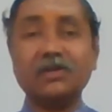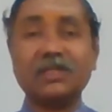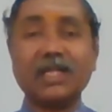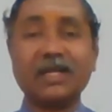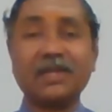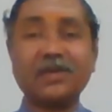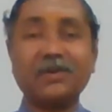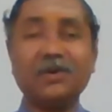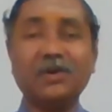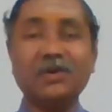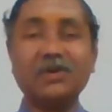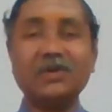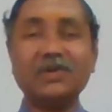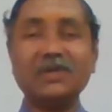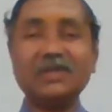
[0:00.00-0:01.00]
Thank you.
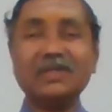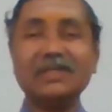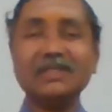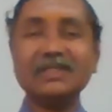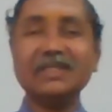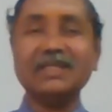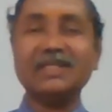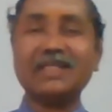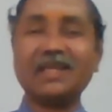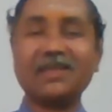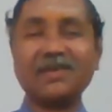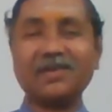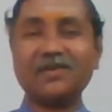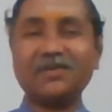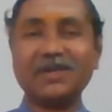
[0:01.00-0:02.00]
Thank
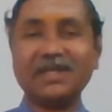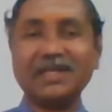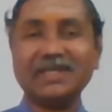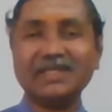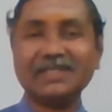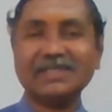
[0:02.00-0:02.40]
you, everybody.